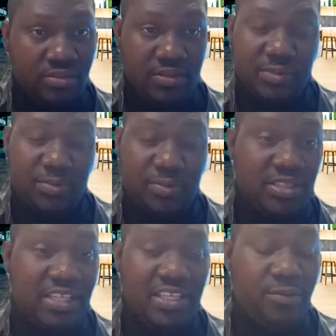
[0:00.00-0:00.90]
as much
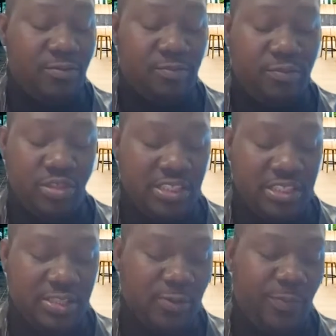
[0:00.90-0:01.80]
as I won't push this
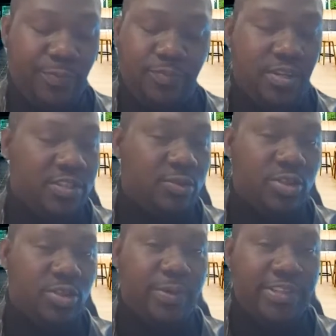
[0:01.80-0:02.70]
into a social
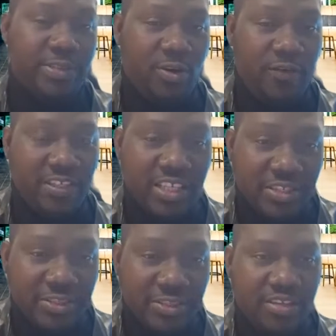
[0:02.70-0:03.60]
political
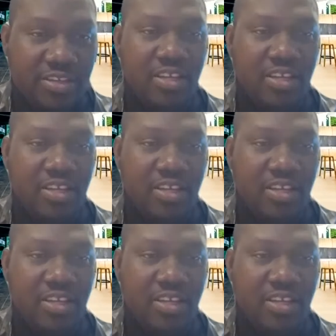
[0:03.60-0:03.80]
conversation,